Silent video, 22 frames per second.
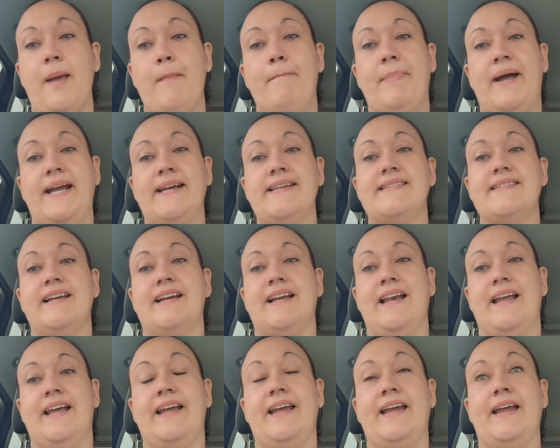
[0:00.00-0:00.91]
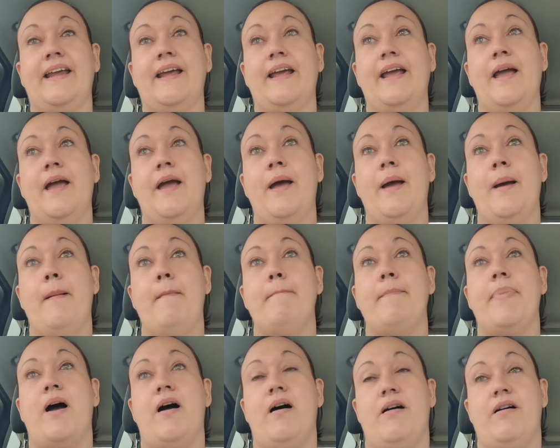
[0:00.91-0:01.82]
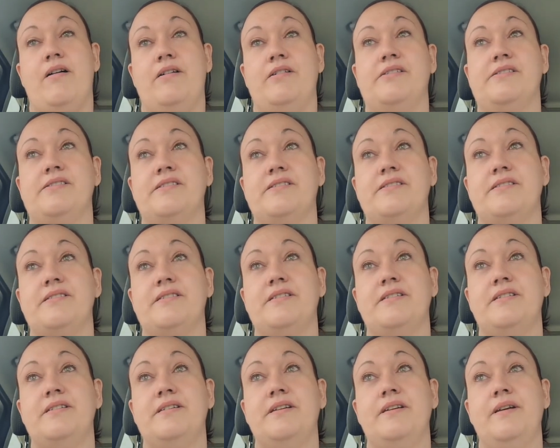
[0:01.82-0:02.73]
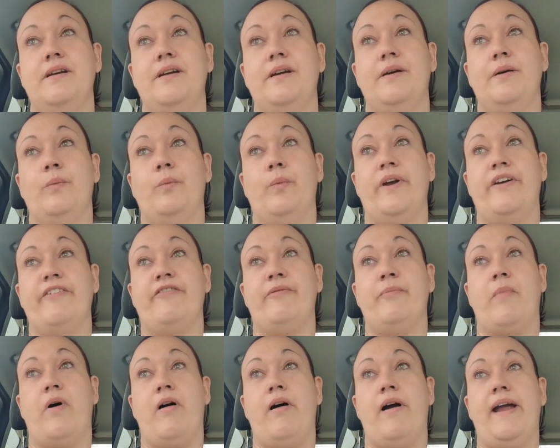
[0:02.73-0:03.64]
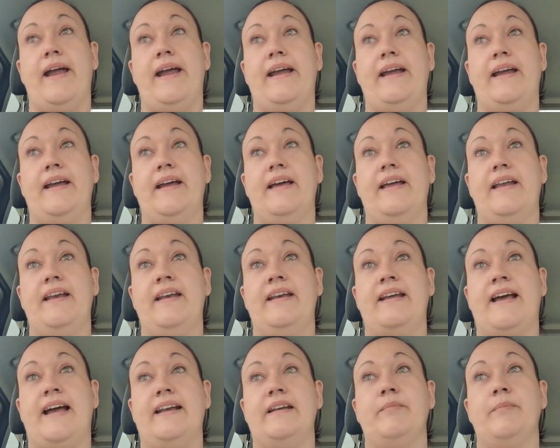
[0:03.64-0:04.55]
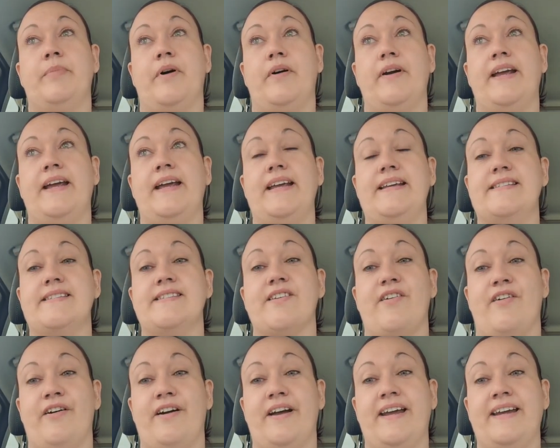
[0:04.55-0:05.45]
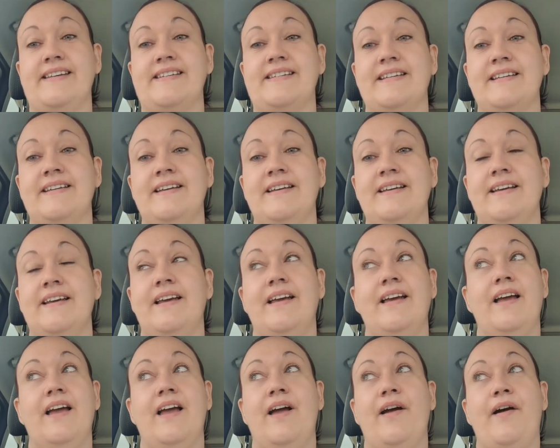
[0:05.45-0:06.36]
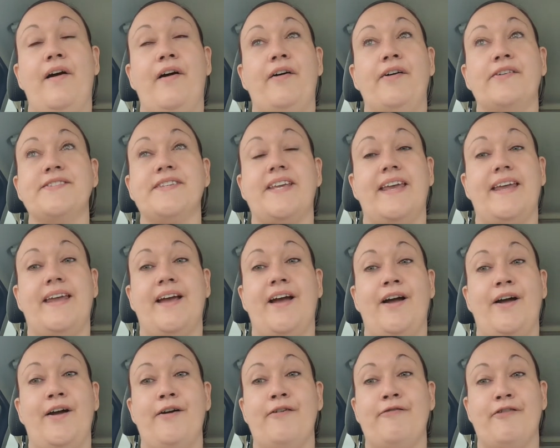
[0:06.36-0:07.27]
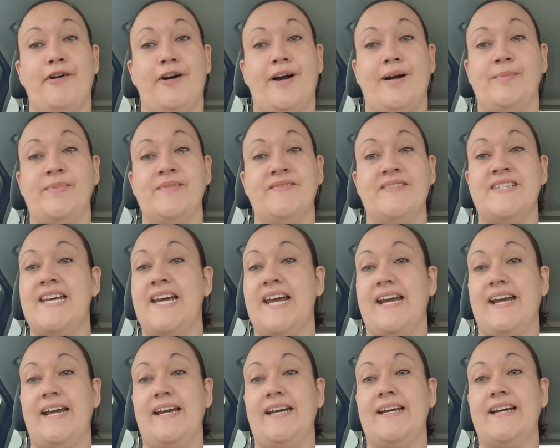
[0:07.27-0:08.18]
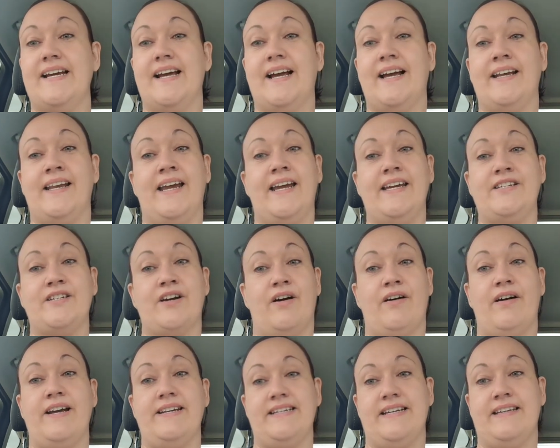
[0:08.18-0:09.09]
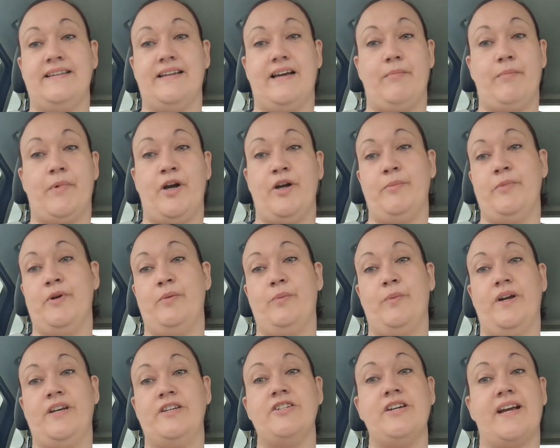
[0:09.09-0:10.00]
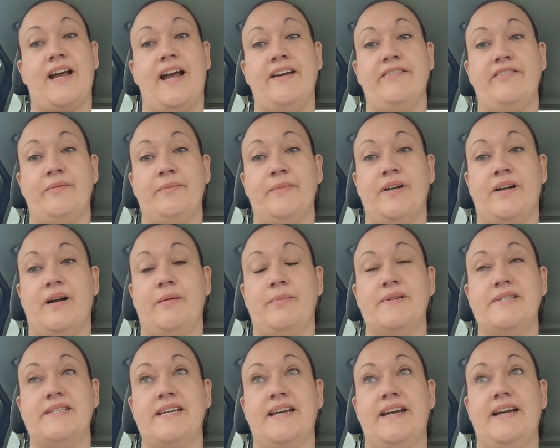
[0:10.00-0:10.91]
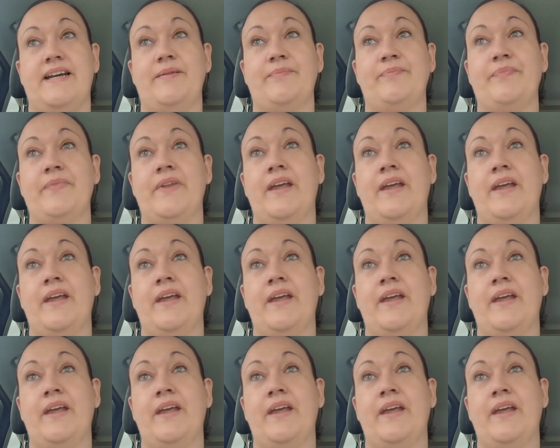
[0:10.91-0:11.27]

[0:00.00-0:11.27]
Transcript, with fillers: basically passed with my nan by his side, asking her for a cup of tea, and he died in that moment when she gave him the cup of tea.